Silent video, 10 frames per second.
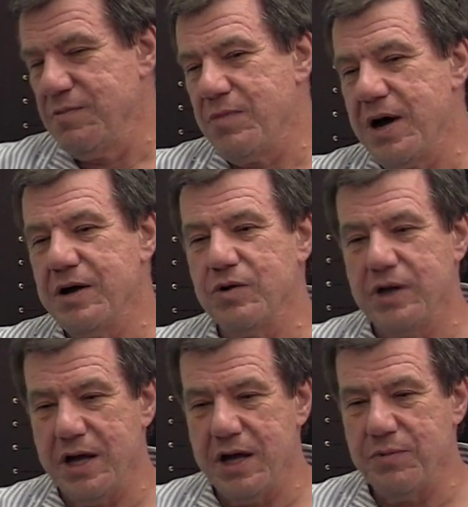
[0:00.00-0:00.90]
Michael
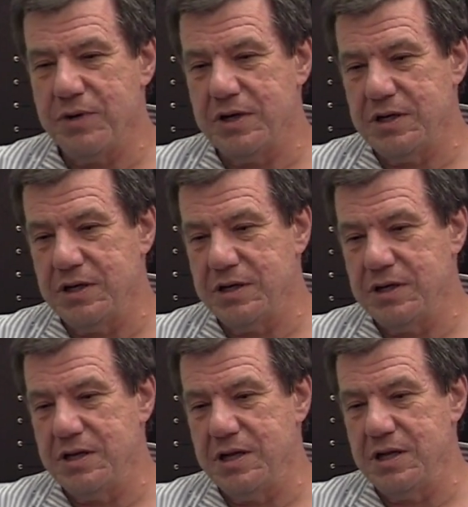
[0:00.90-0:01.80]
Kamen did
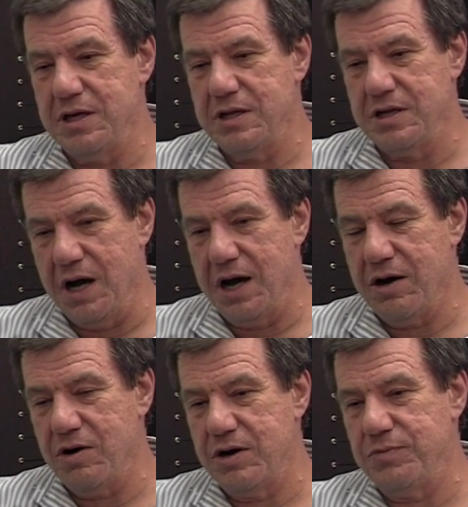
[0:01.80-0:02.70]
the Die
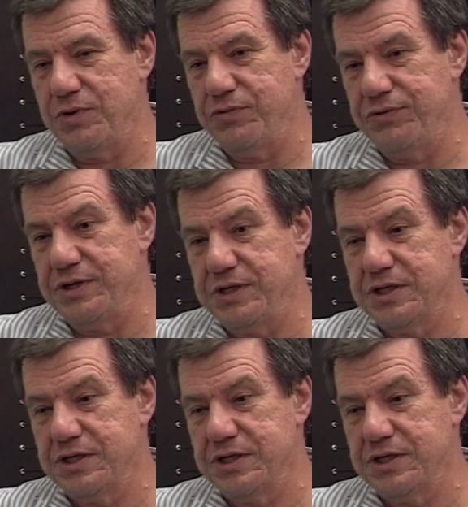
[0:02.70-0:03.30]
Hard movies.